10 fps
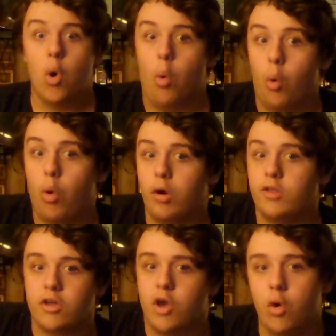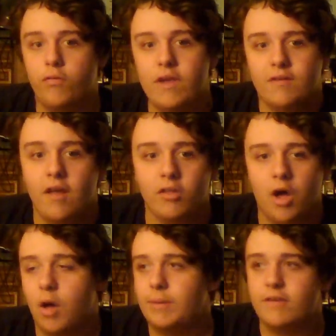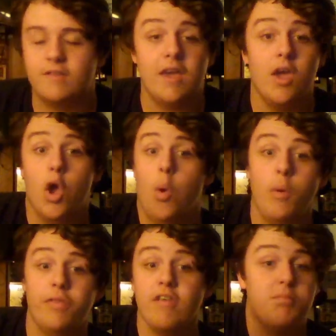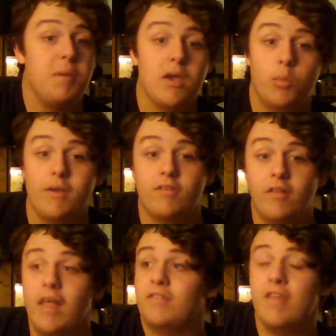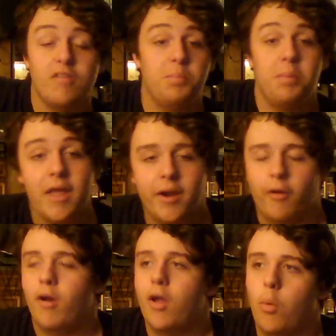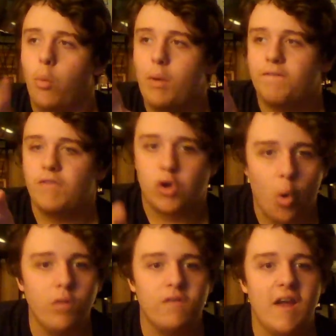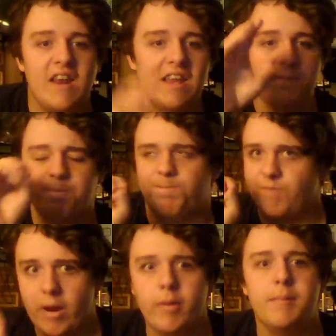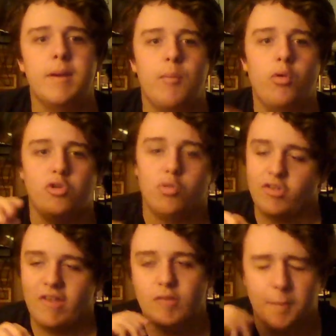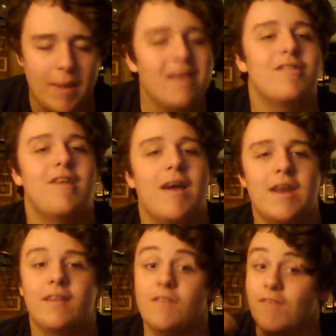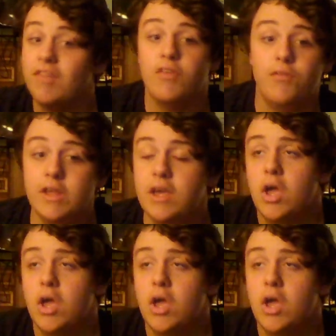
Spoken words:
or you go via telecom and you say, with this pick we select this player. With the goaltending very minimal, you just have to make a signing defensively.